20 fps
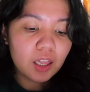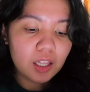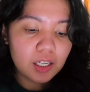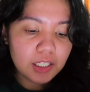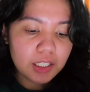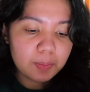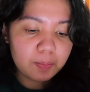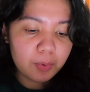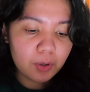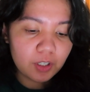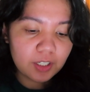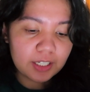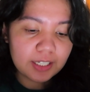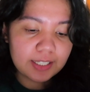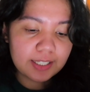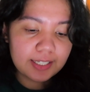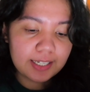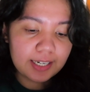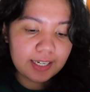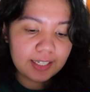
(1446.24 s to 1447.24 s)
This book
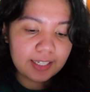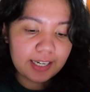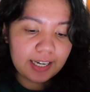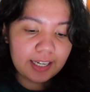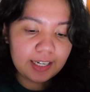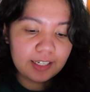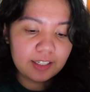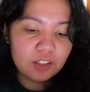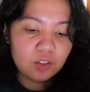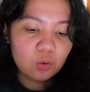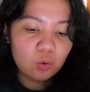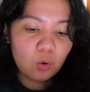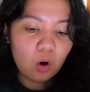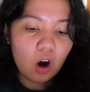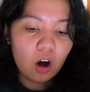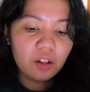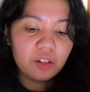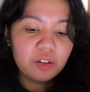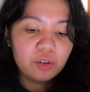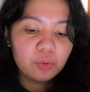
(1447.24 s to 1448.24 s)
is dedicated to
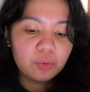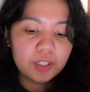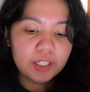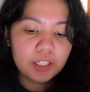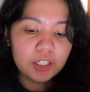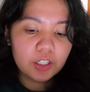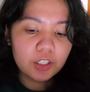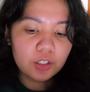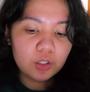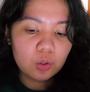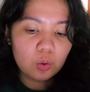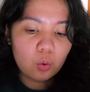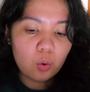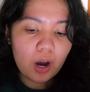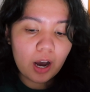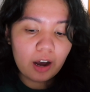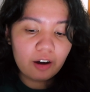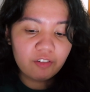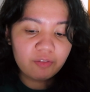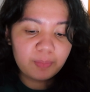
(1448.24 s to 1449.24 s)
all the readers who
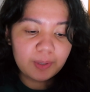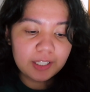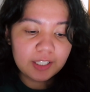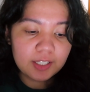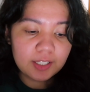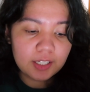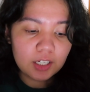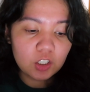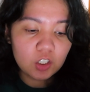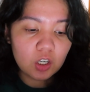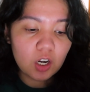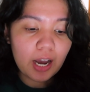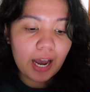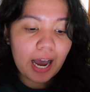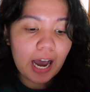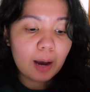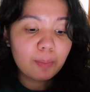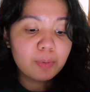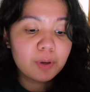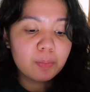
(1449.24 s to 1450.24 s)
have been such a
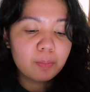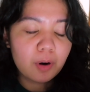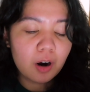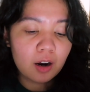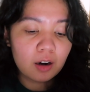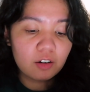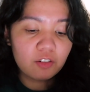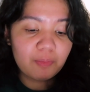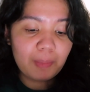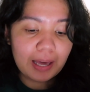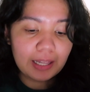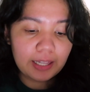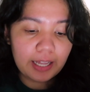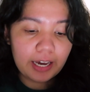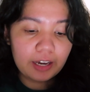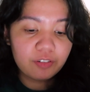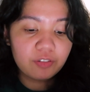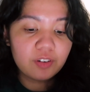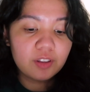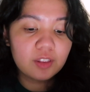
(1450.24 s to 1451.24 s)
happy part of my
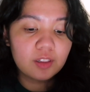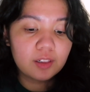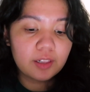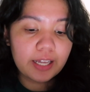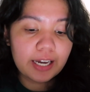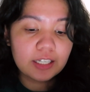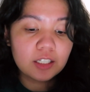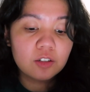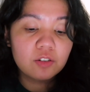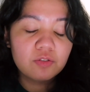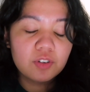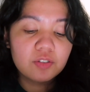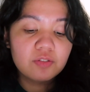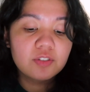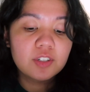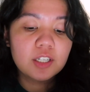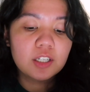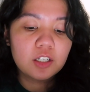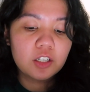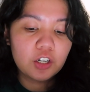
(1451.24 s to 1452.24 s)
life in the last
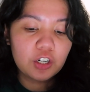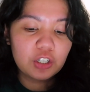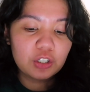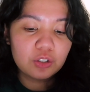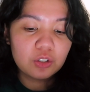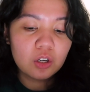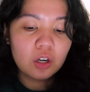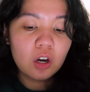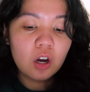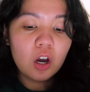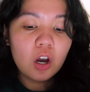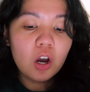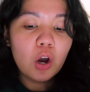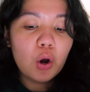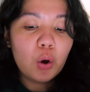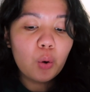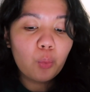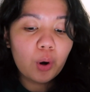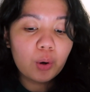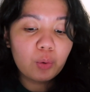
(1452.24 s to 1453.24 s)
15 years.
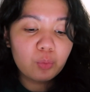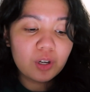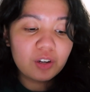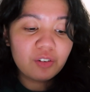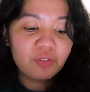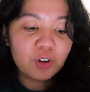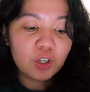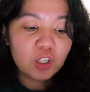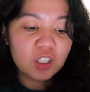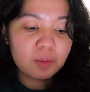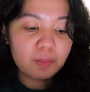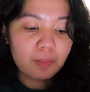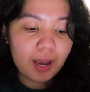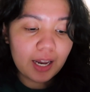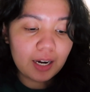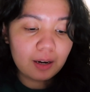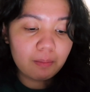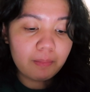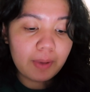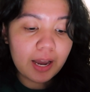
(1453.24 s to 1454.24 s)
When we first
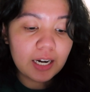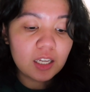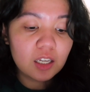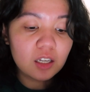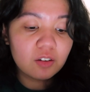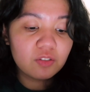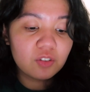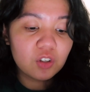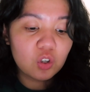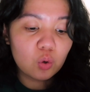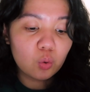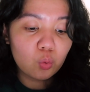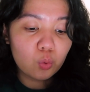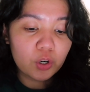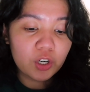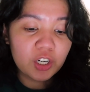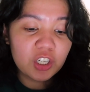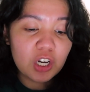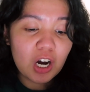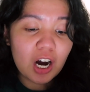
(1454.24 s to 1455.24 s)
met, many of you
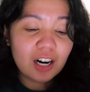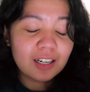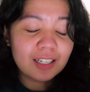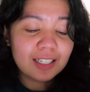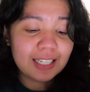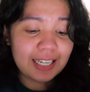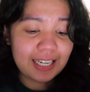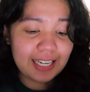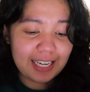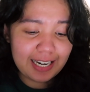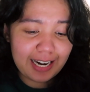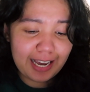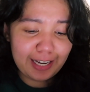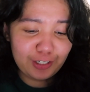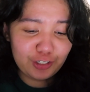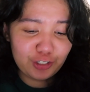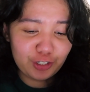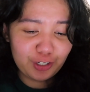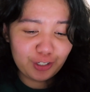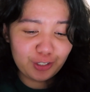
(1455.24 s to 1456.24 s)
were young
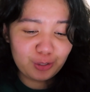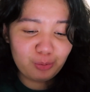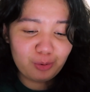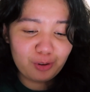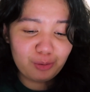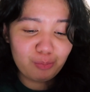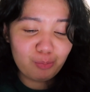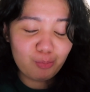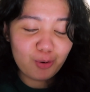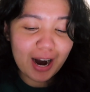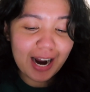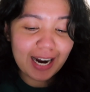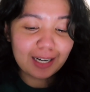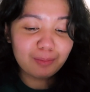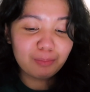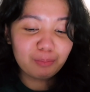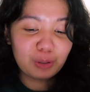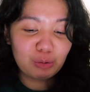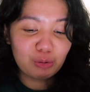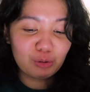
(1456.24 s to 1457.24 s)
teenagers with
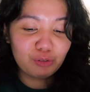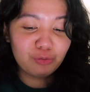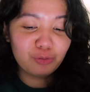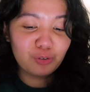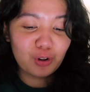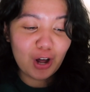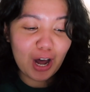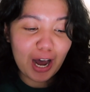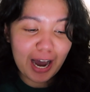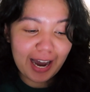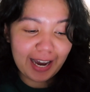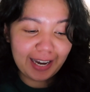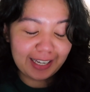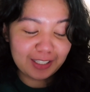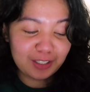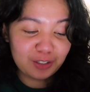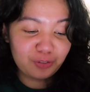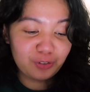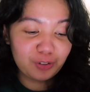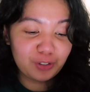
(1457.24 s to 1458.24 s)
bright, beautiful
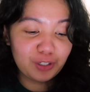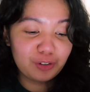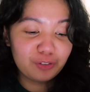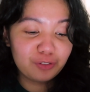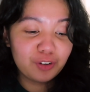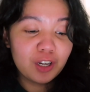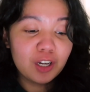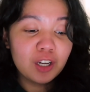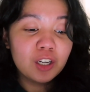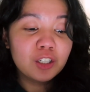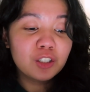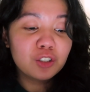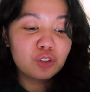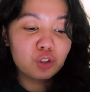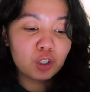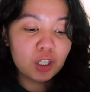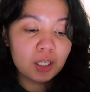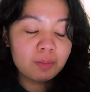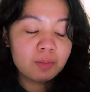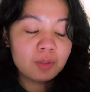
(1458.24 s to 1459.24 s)
eyes full of
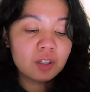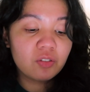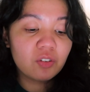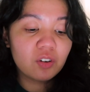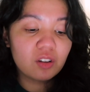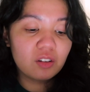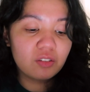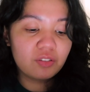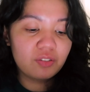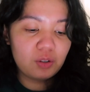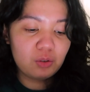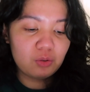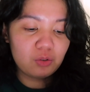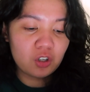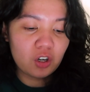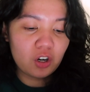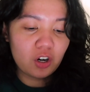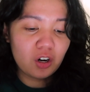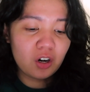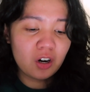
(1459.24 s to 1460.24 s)
dreams for the
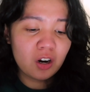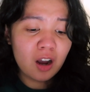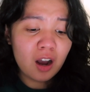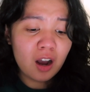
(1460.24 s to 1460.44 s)
future.